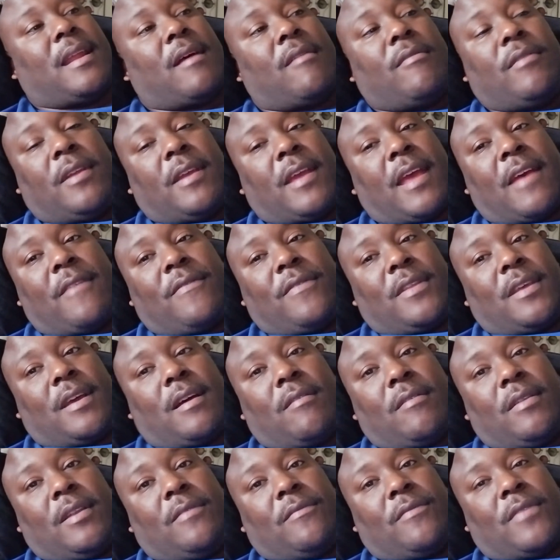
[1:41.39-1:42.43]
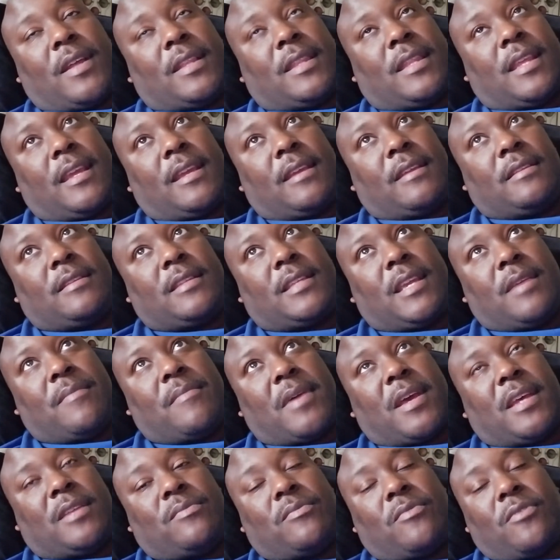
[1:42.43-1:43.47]
I think in Ski
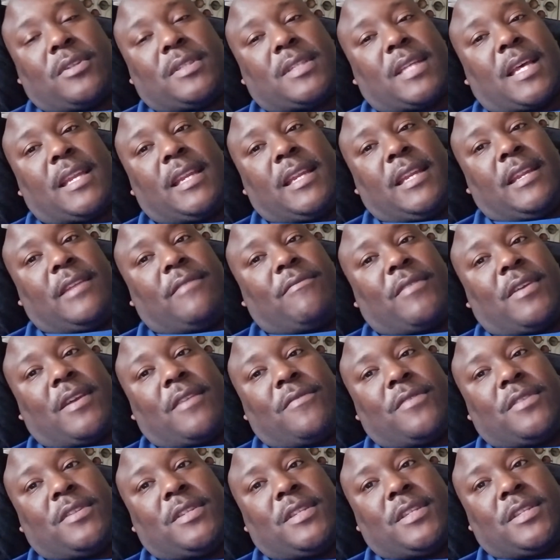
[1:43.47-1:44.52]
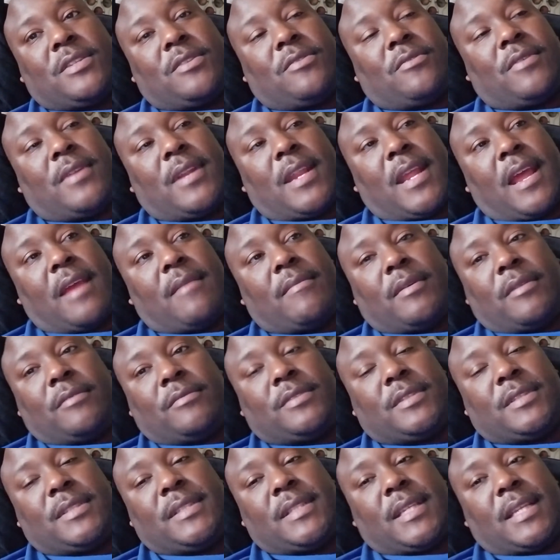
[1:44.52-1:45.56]
Mask Boys I didn't even give the sister a name. I
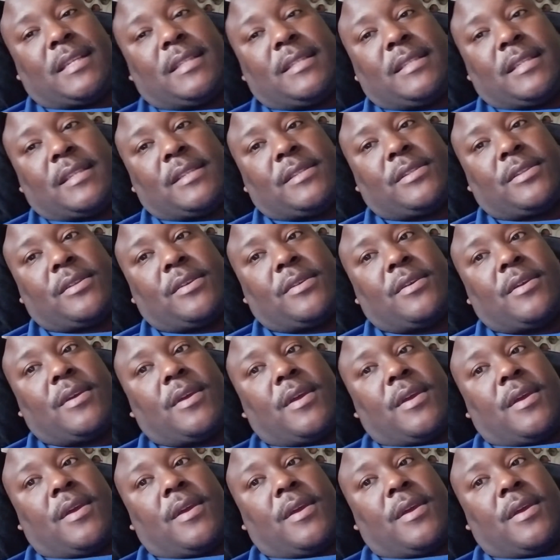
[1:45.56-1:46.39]
just said sister.